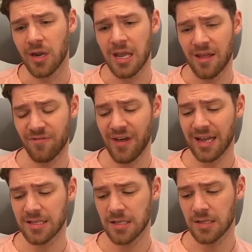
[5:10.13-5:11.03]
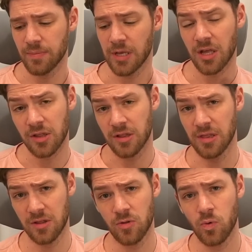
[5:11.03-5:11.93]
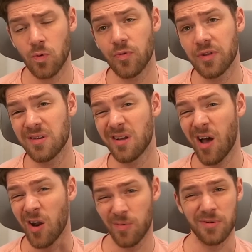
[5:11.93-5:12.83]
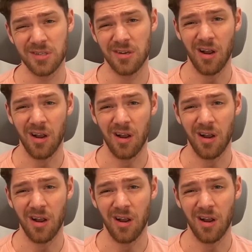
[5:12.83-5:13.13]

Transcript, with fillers: In fact, because this tool didn't one hundred percent